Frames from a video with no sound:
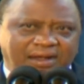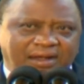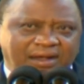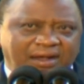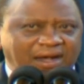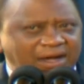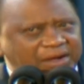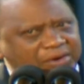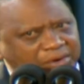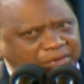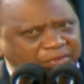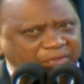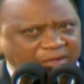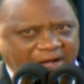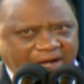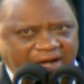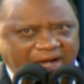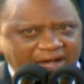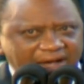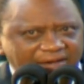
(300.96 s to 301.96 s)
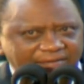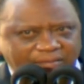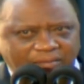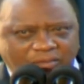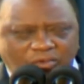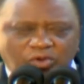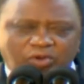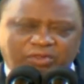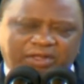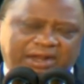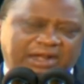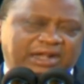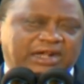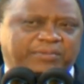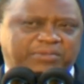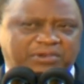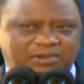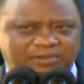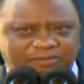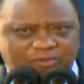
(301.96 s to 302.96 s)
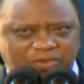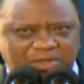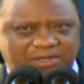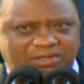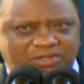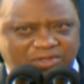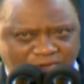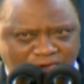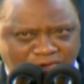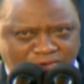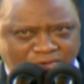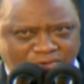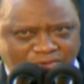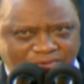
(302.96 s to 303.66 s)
I don't think I have more than a couple of weeks to go.